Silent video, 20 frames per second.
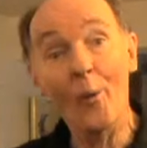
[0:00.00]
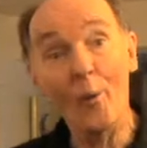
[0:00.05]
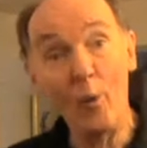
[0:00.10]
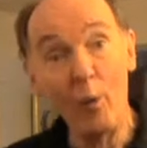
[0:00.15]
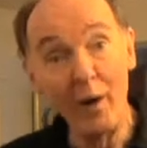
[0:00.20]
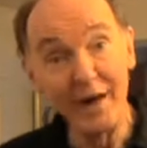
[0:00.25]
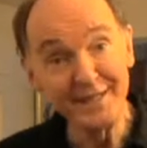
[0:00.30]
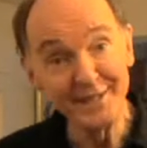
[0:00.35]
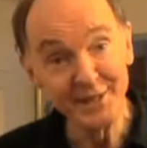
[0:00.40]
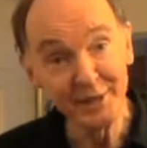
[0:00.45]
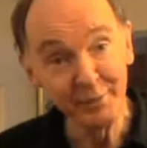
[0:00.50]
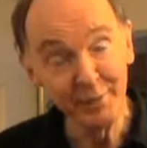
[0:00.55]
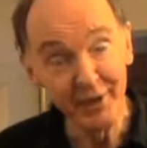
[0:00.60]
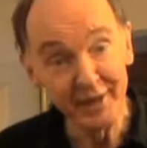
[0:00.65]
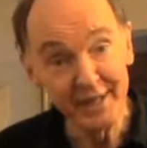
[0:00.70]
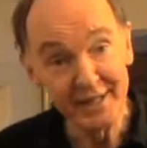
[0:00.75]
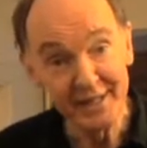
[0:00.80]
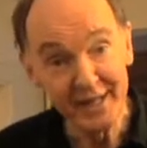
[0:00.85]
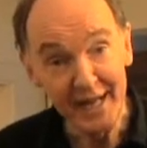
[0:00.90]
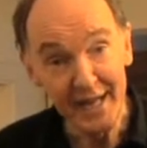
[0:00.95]
Once
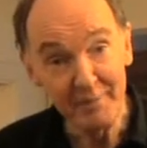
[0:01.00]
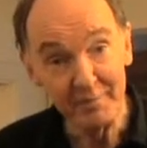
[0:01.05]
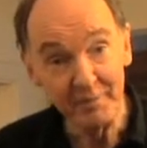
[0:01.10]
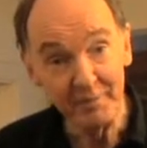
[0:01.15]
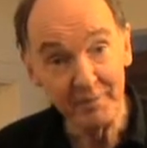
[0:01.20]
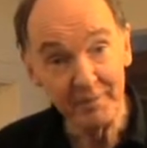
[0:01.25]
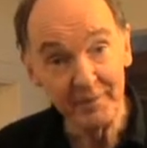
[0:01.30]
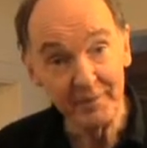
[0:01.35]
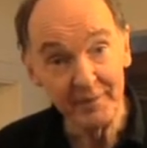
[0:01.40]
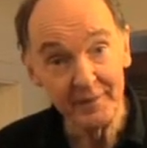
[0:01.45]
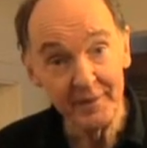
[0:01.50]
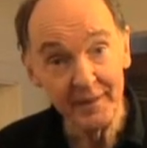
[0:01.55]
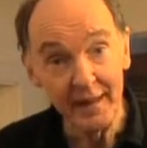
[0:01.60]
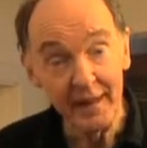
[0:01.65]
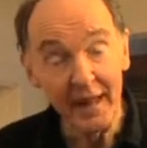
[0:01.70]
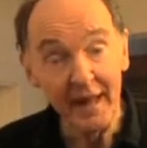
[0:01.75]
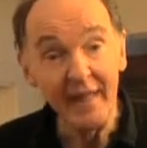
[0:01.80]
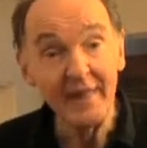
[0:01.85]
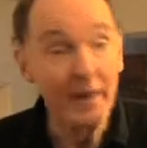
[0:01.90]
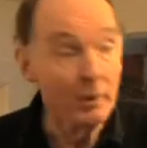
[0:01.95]
upon a time,
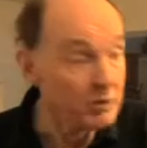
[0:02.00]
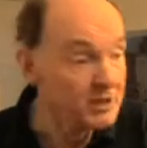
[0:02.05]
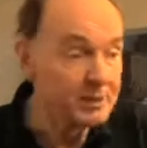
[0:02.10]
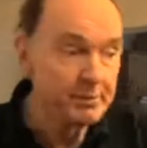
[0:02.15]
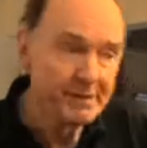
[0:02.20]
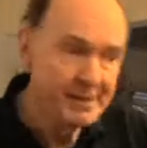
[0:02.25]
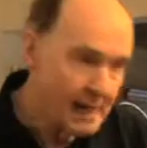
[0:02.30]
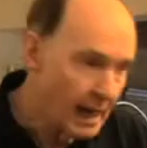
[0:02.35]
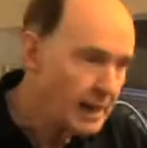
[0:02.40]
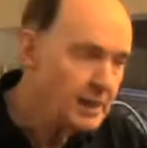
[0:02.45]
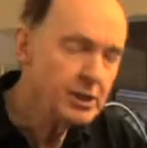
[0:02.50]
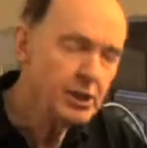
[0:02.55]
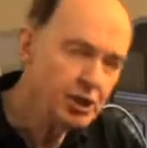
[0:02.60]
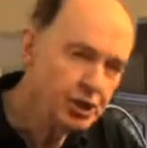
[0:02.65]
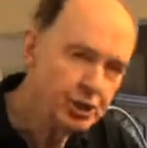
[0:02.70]
there were some young